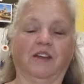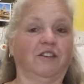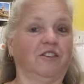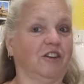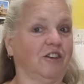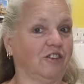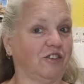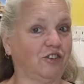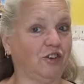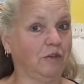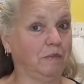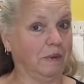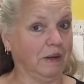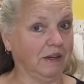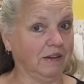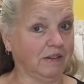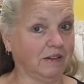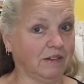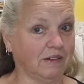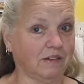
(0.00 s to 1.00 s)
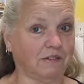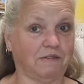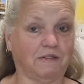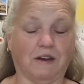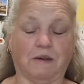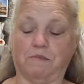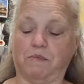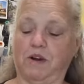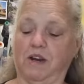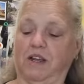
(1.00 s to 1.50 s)
Just two pieces of
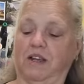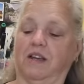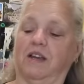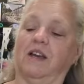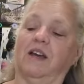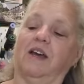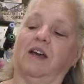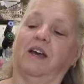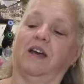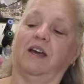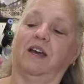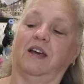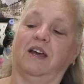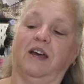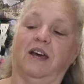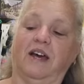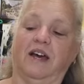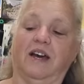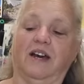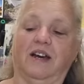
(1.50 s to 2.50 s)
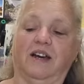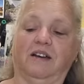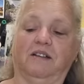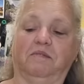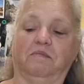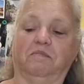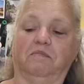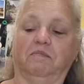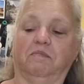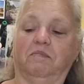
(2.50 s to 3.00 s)
fabric, a
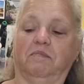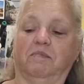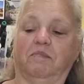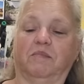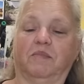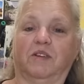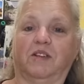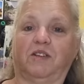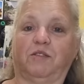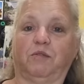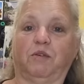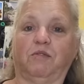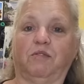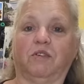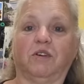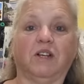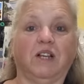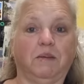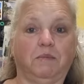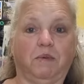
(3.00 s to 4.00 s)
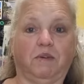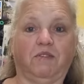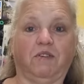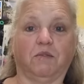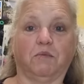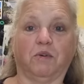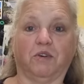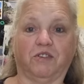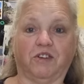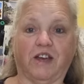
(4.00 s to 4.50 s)
swivel clip if
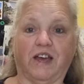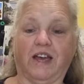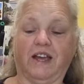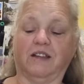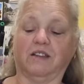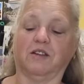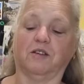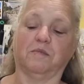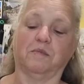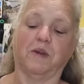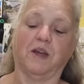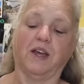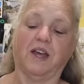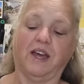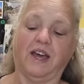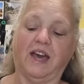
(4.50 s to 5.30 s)
you want to hang them,